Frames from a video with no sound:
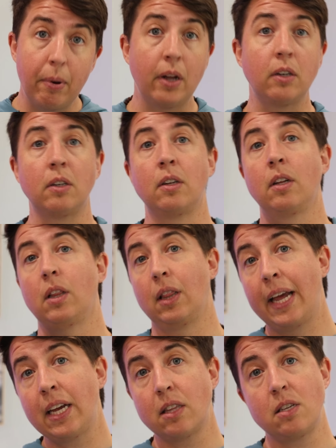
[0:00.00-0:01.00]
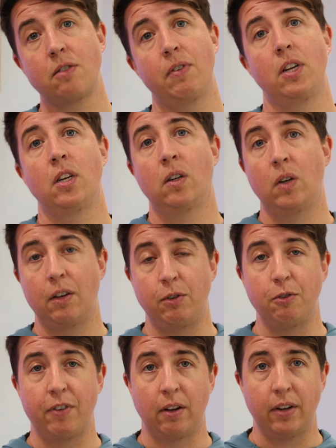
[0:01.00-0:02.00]
button, like this video if
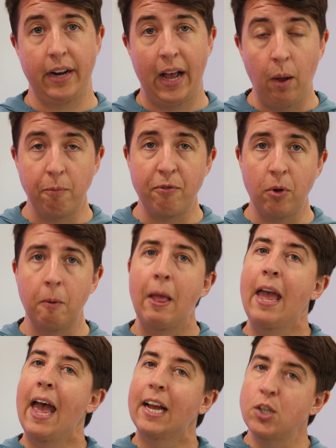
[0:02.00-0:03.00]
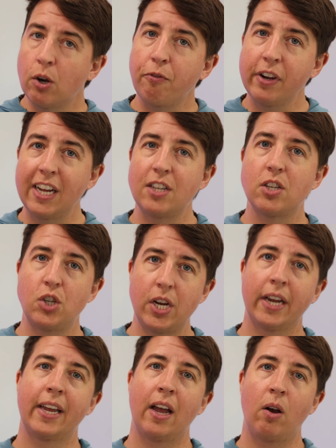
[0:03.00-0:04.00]
you found it helpful, and don't forget to
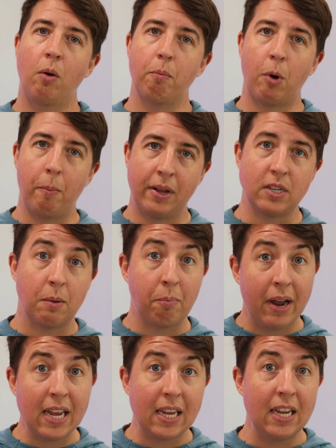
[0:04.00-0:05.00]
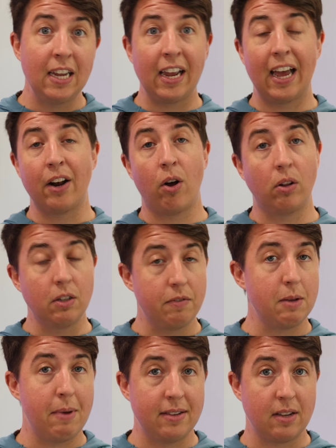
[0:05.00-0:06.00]
check out Momentum Biking and all of
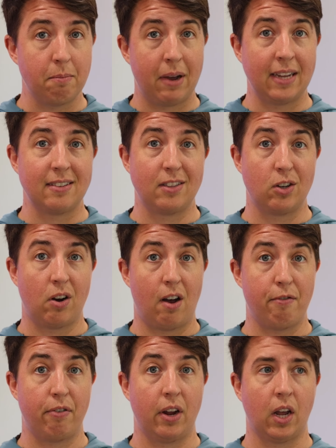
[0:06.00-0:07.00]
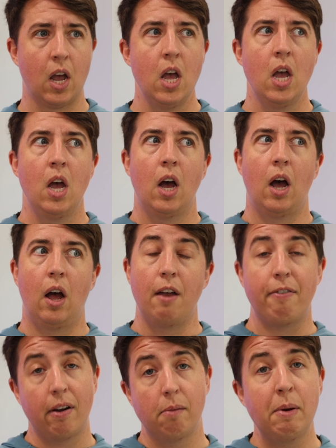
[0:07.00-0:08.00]
the amazing bikes that they're offering.
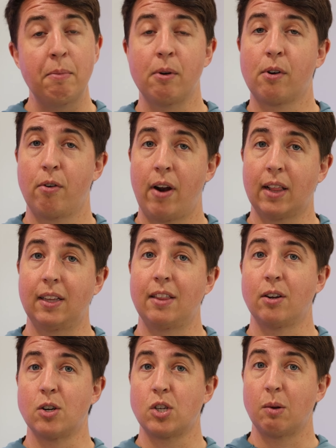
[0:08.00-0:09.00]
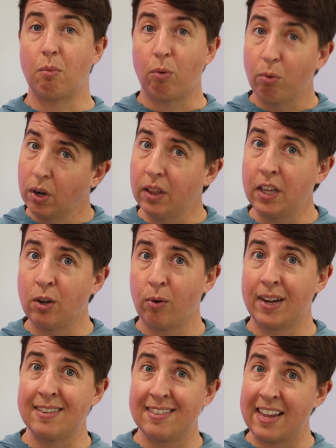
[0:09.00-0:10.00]
If I remember correctly, there are some really
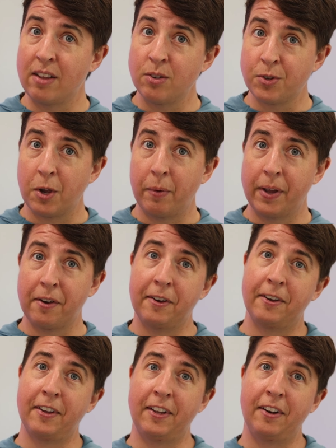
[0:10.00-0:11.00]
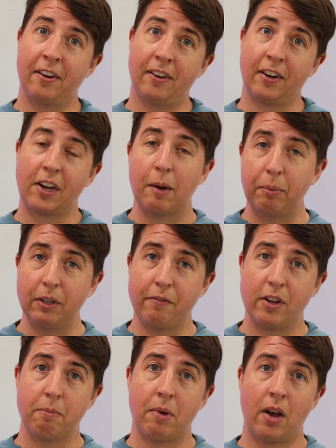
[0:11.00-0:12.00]
great sales going on a couple
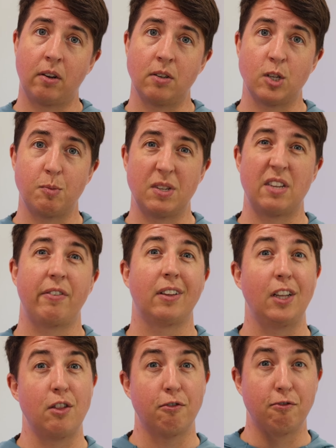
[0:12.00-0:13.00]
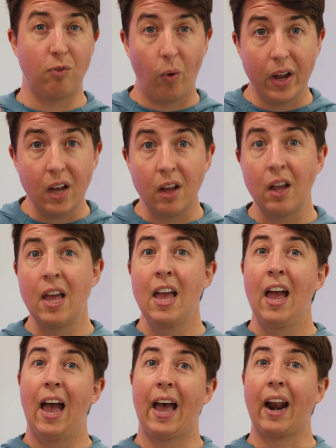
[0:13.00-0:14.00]
of their models, specifically the Voya,
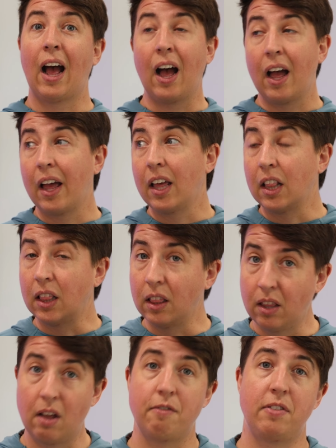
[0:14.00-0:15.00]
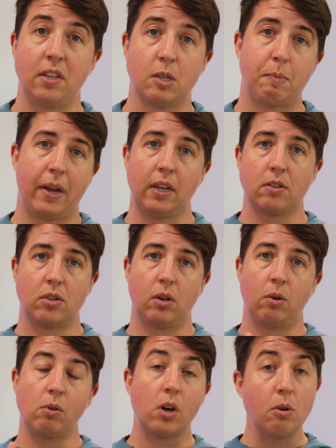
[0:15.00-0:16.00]
and I love these bikes.
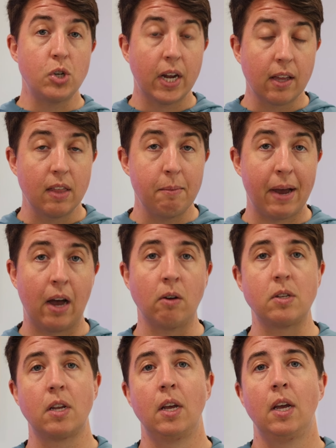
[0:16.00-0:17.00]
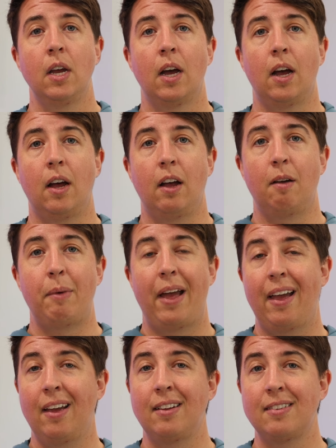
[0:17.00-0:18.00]
So go check them out.
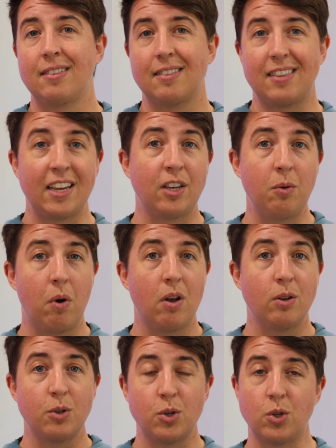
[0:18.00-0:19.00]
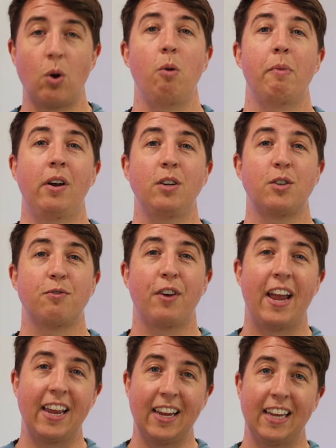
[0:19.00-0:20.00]
And thank you all so much for
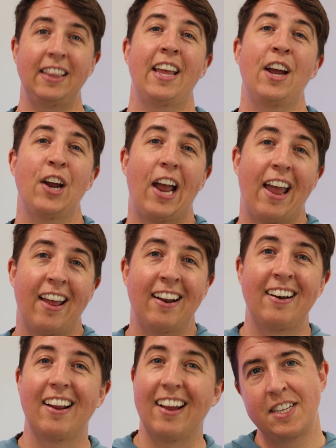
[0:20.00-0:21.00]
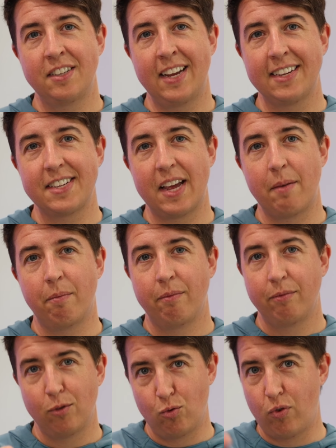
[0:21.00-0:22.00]
hanging in there. And until next time,
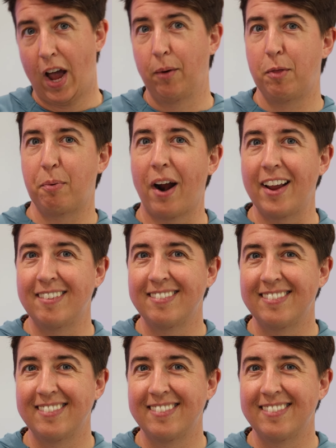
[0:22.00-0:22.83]
ride with pride.